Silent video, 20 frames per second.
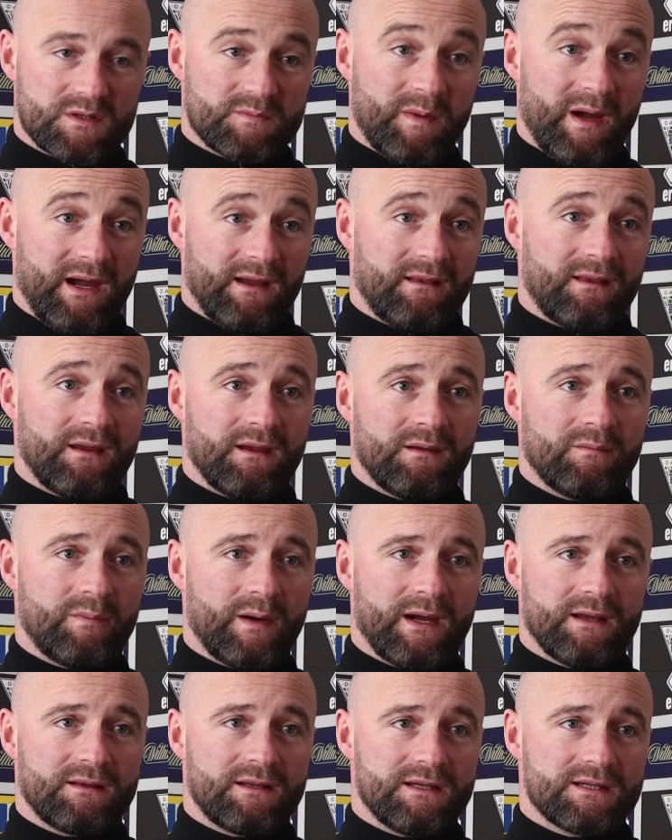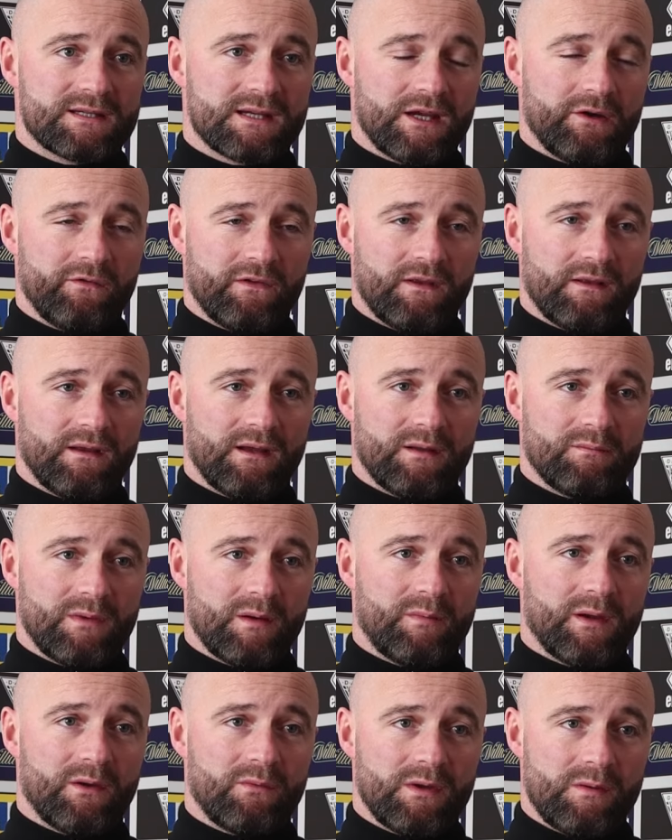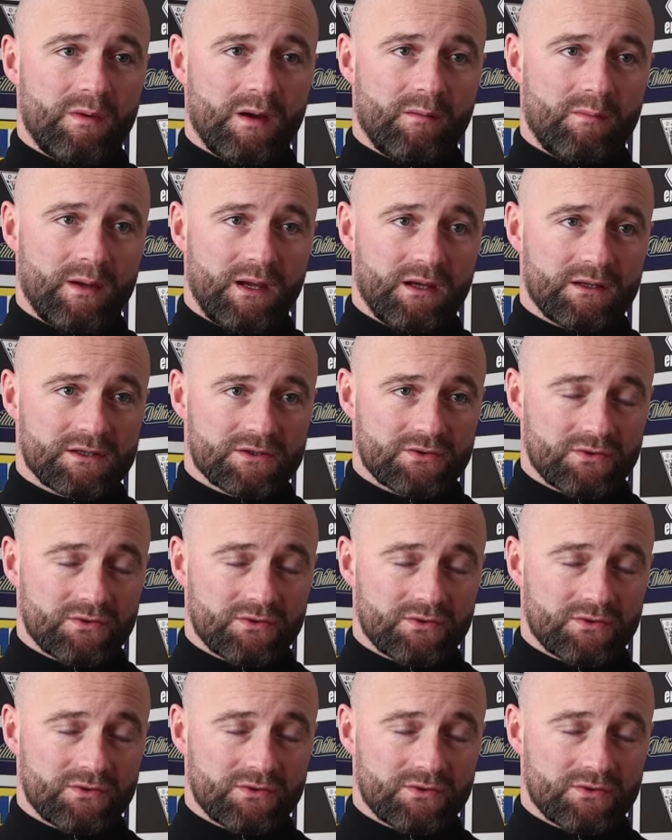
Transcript: back to himself today and maybe a wee bit better.